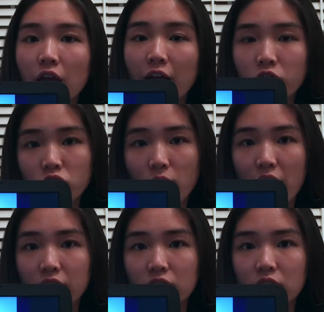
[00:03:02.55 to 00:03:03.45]

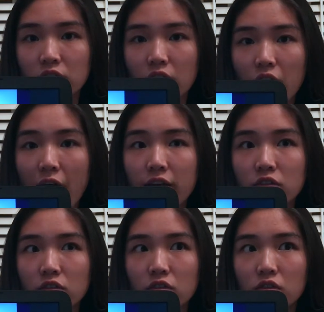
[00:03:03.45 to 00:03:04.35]
anthrax
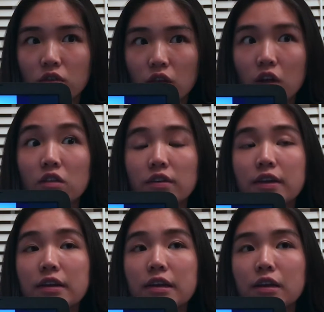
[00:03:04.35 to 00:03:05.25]
as in its
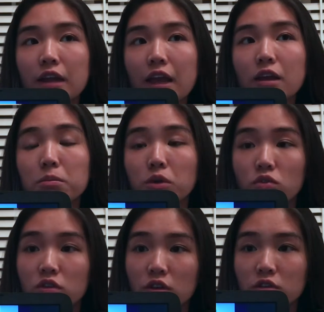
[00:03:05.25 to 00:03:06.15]
innate
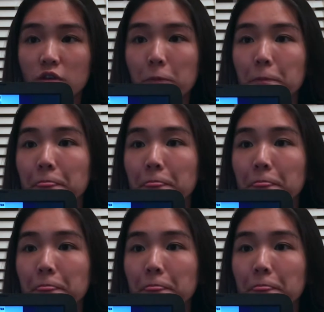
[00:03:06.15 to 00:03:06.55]
immune system.